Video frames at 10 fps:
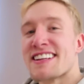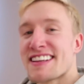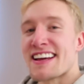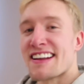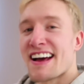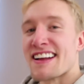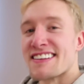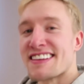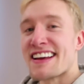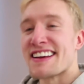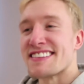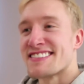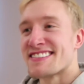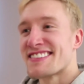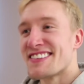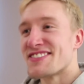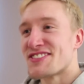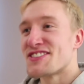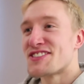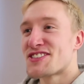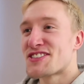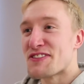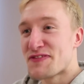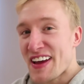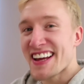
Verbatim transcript: days in, and he is. I, am